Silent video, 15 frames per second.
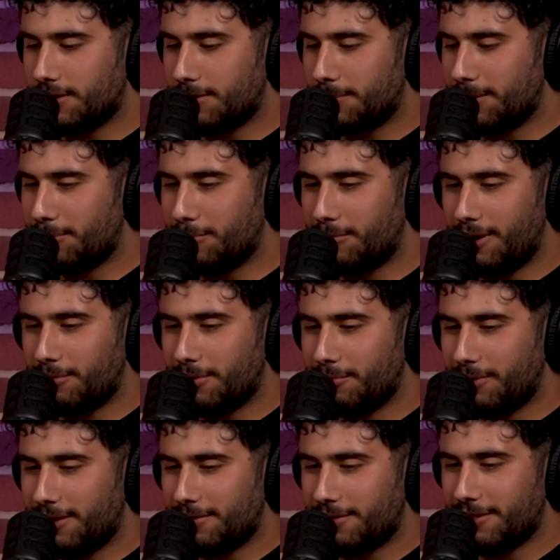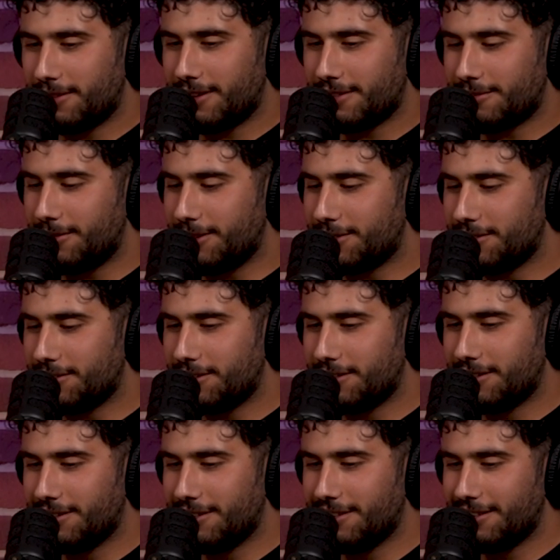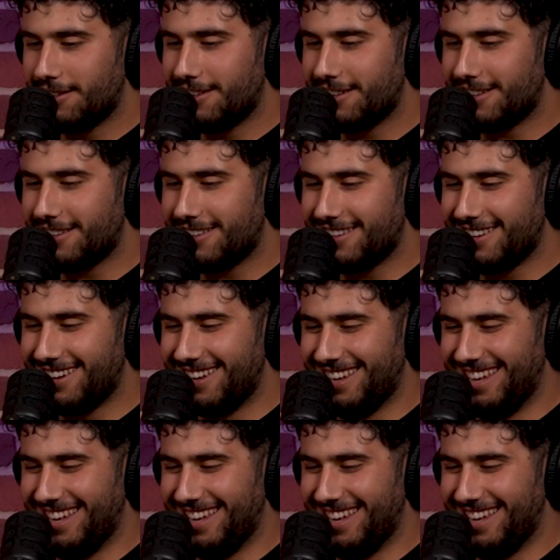to people while we wait for the next question?